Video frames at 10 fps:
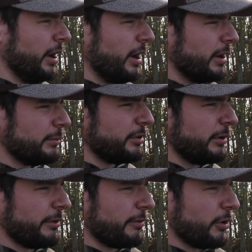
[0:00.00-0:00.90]
So
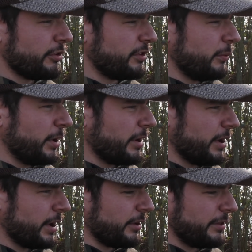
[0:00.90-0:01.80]
if I've gone
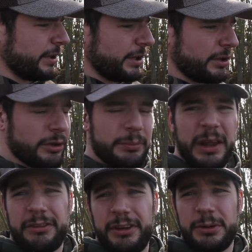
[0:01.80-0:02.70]
somewhere and I think it could
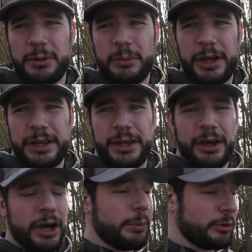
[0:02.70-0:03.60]
benefit you in a way,
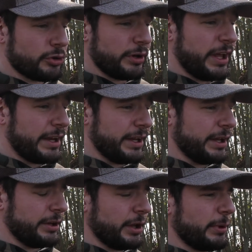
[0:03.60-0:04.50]
I will try and edit
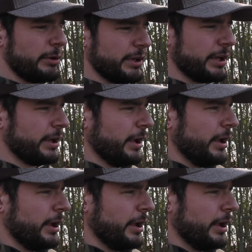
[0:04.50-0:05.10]
it and upload it.